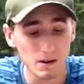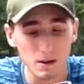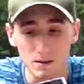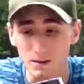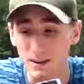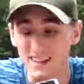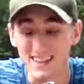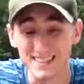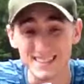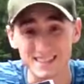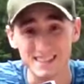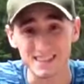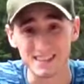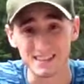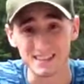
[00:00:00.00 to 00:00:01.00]
the
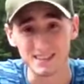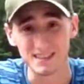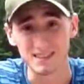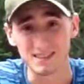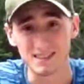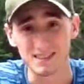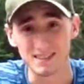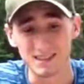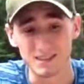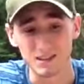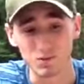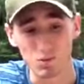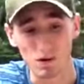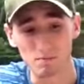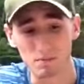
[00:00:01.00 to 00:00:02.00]
instincts that
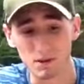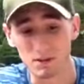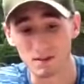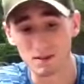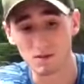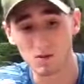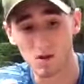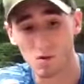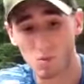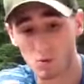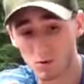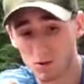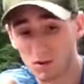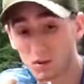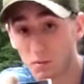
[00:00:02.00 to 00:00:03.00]
these weapons
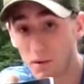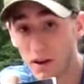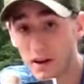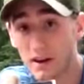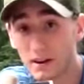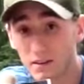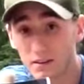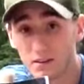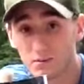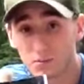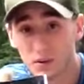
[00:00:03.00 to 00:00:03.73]
almost demand,